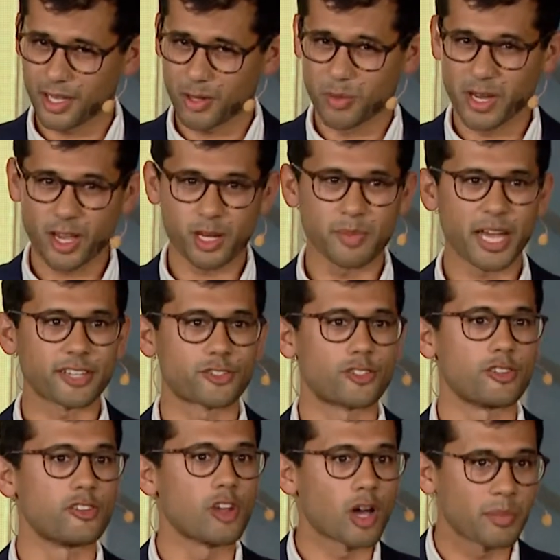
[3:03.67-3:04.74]
We heard about
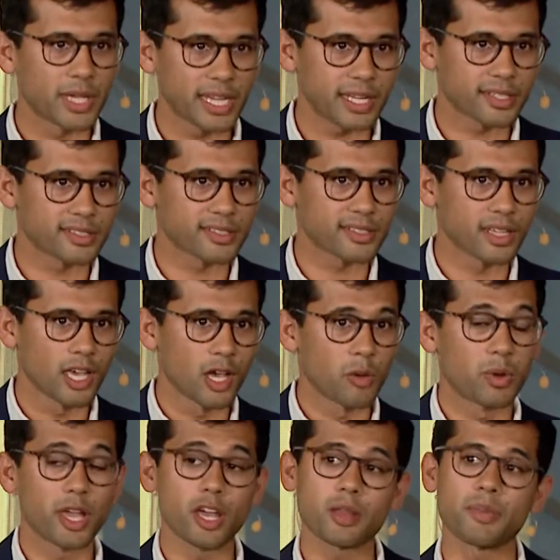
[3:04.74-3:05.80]
genomics.
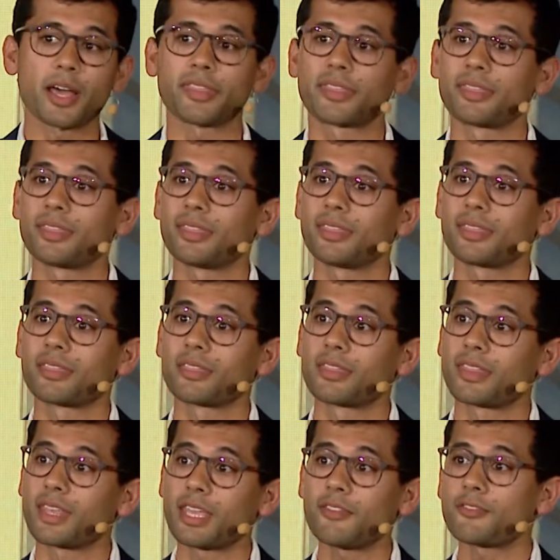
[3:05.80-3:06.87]
We heard about
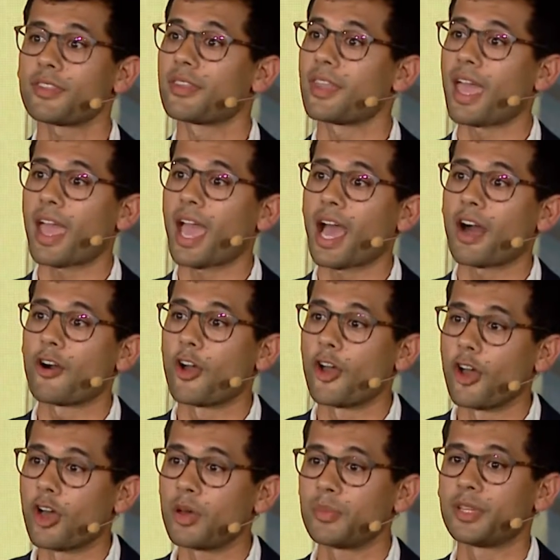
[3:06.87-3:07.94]
even how
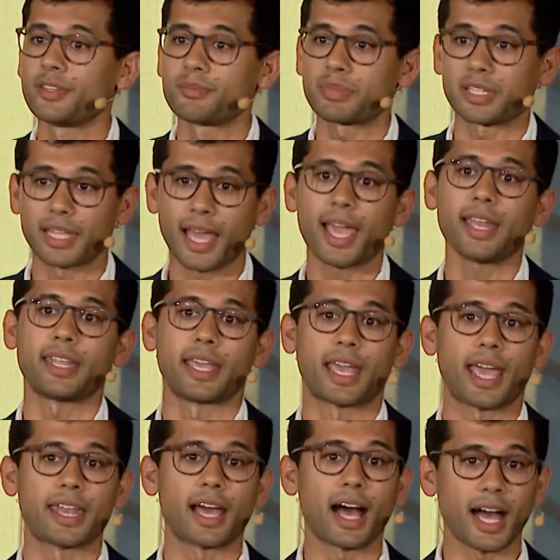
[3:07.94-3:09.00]
urban planning
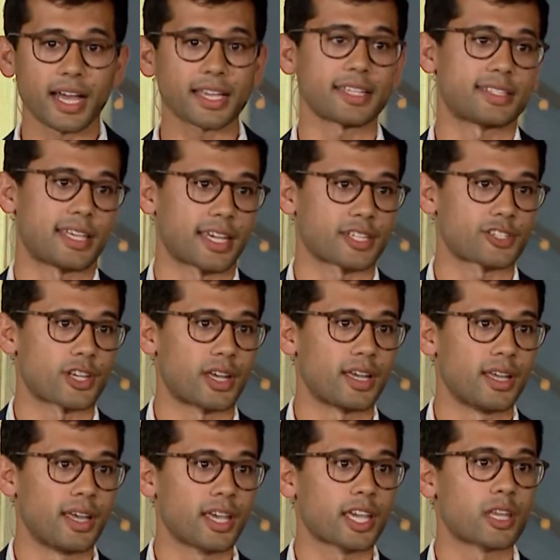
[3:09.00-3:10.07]
and architecture
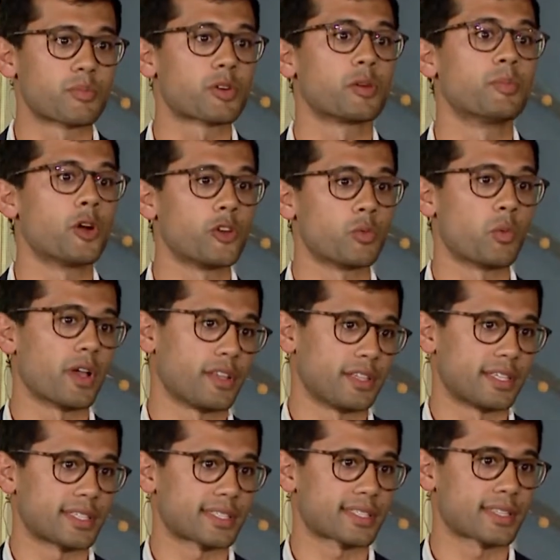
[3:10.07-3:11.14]
can promote
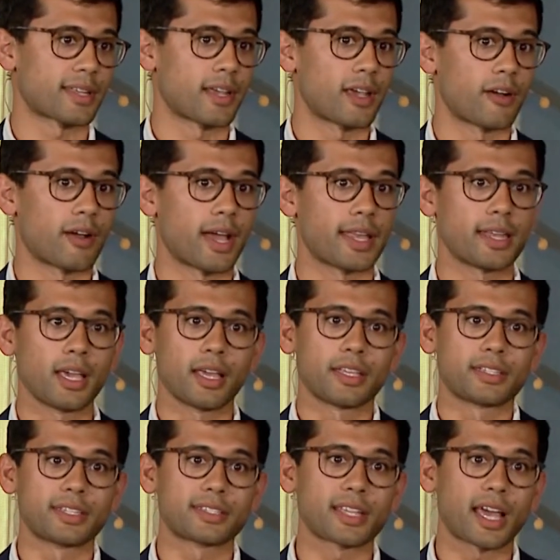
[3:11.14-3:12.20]
wellness, right?
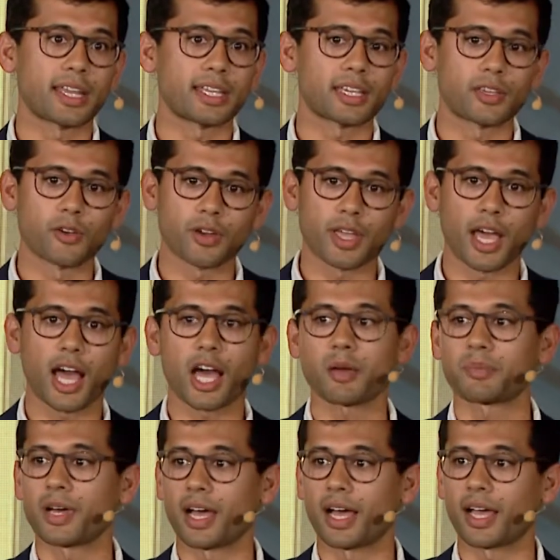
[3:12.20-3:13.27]
Designing your car
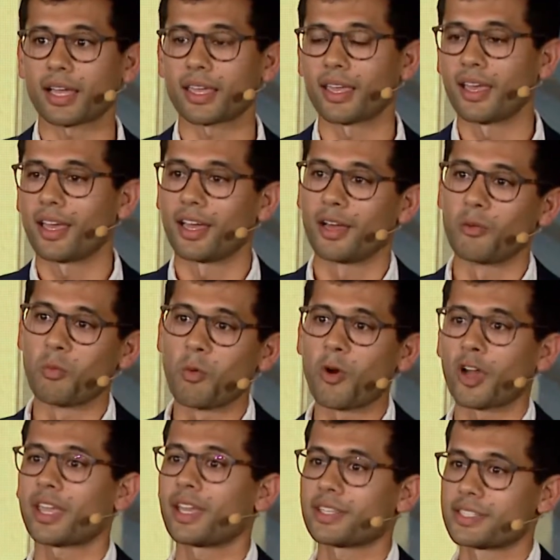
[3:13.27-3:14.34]
park a
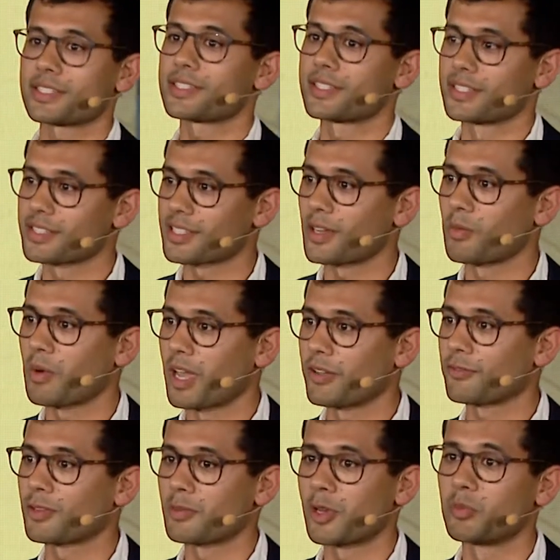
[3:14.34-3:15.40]
walking distance away
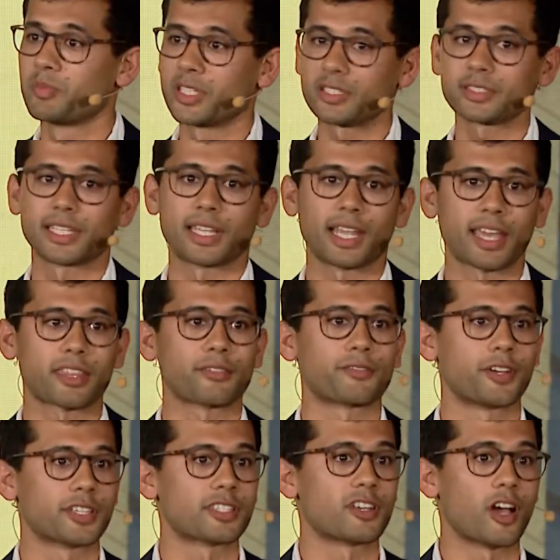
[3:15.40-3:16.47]
from your building, like the
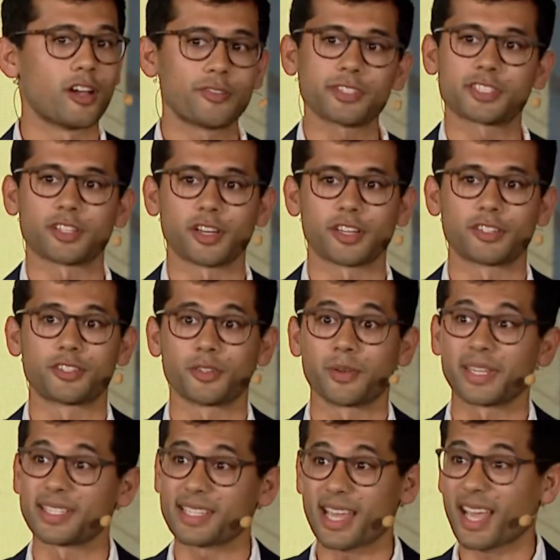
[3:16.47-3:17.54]
folks at Overstock are
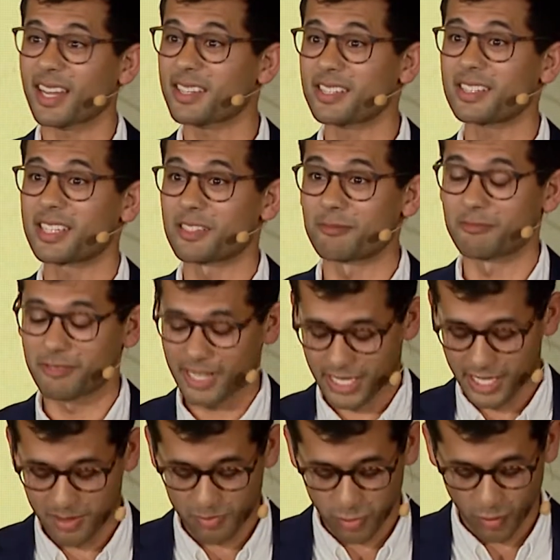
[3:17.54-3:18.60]
doing, is actually a
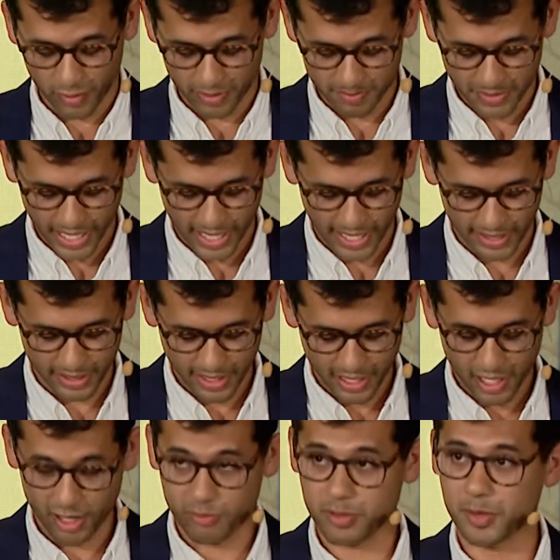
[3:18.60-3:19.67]
really important part
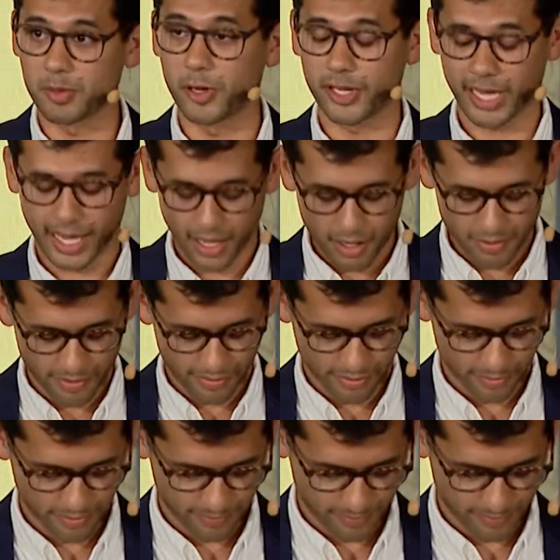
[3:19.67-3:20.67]
of promoting health.